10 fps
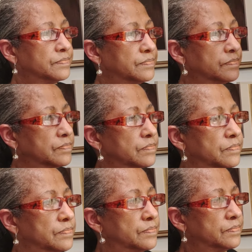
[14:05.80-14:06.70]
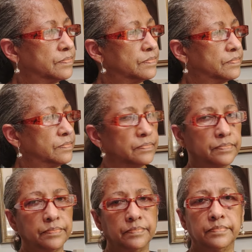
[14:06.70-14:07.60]

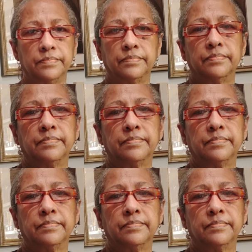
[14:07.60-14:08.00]
[no speech]